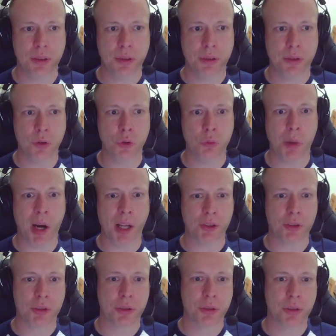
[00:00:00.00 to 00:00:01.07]
too
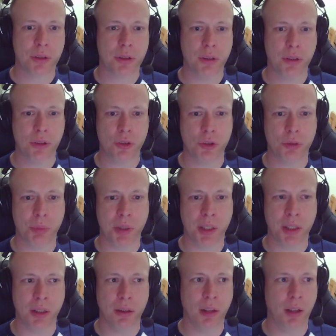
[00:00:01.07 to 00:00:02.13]
much. It should
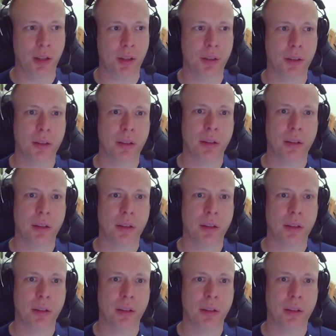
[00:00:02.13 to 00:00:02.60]
be like